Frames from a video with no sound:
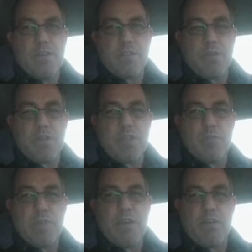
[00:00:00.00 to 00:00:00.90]
to come
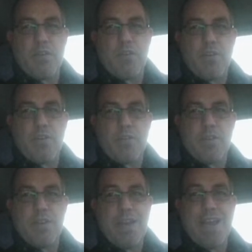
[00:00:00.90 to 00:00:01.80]
down at all.
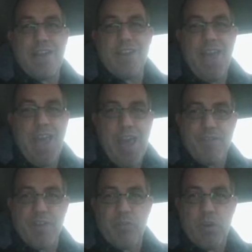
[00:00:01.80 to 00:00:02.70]
And I already have
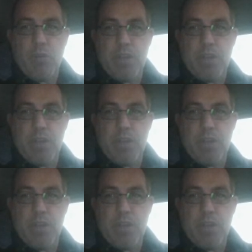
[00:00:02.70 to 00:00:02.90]
done wall wetting